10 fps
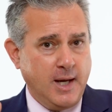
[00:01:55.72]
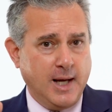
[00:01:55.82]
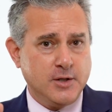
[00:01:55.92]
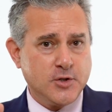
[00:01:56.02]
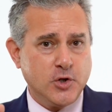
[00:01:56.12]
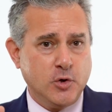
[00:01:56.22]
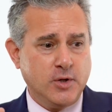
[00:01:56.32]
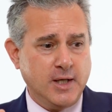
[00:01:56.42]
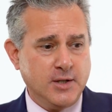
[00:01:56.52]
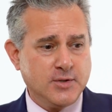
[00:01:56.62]
And so
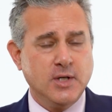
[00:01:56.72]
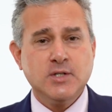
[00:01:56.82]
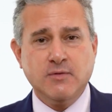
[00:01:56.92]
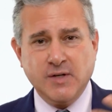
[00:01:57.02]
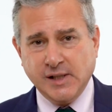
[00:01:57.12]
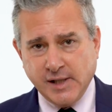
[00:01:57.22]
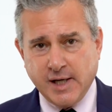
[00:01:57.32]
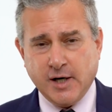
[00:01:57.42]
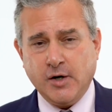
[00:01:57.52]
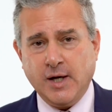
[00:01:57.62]
the incidence of
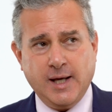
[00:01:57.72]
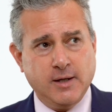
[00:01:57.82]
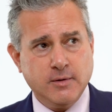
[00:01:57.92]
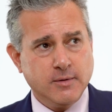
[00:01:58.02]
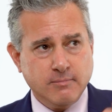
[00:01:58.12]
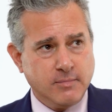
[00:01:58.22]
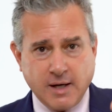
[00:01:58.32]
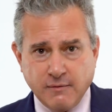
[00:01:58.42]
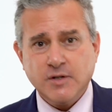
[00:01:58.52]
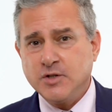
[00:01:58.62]
glare and
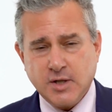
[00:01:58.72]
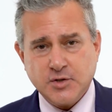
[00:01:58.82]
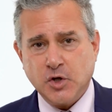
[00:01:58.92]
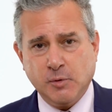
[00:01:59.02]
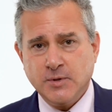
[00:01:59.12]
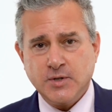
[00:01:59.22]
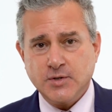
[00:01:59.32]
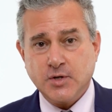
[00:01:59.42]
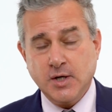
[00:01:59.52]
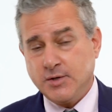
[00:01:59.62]
night vision
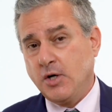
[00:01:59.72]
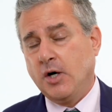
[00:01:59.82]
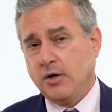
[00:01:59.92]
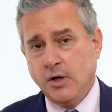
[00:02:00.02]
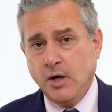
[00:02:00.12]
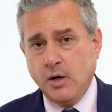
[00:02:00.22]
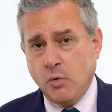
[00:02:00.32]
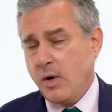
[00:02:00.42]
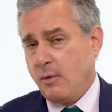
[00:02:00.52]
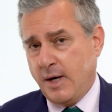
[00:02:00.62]
disturbances has gone
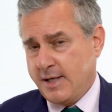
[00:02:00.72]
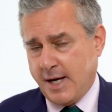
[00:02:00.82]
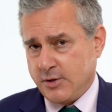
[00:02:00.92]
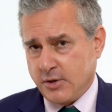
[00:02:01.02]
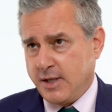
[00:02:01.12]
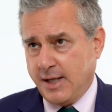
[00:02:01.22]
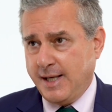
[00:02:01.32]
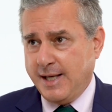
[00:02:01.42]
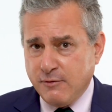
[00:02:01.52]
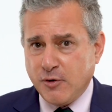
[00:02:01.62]
way, way down. So the
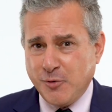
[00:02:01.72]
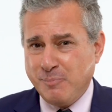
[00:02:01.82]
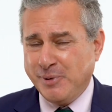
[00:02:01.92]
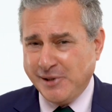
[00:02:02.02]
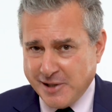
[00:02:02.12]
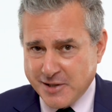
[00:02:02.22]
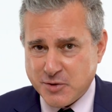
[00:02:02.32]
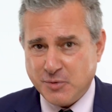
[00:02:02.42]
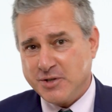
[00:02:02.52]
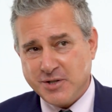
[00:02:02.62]
EVO Plus, which